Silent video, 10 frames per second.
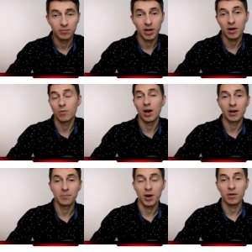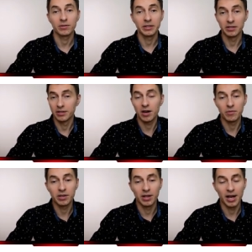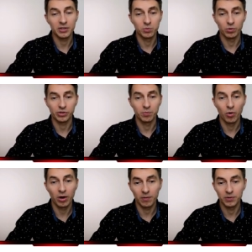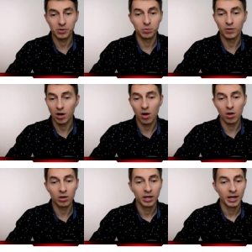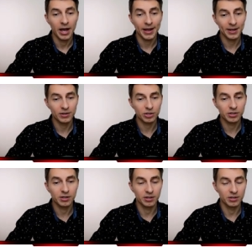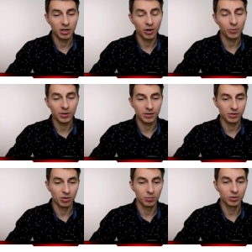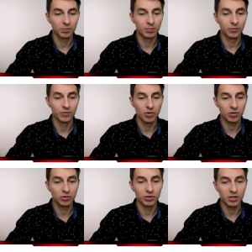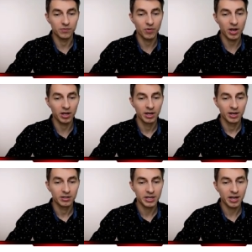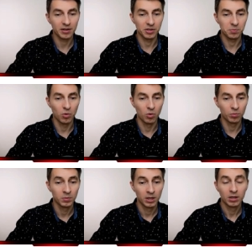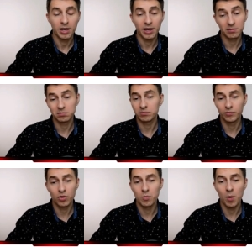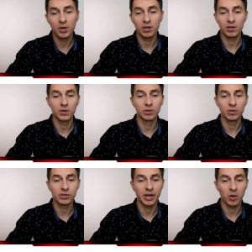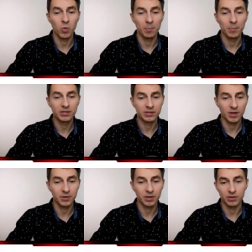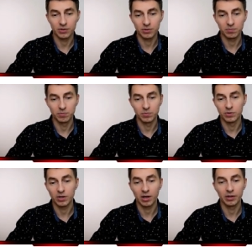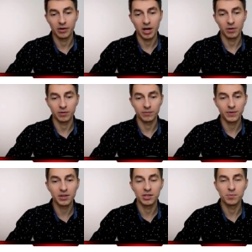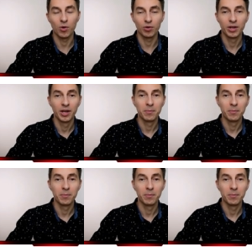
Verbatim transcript: Caruana apparently did not realize what's the point of this move at all, and he just continued with his own move, rook to d3, attacking this pawn, and for a moment it even looks like White missed something because it's unclear how to defend this pawn.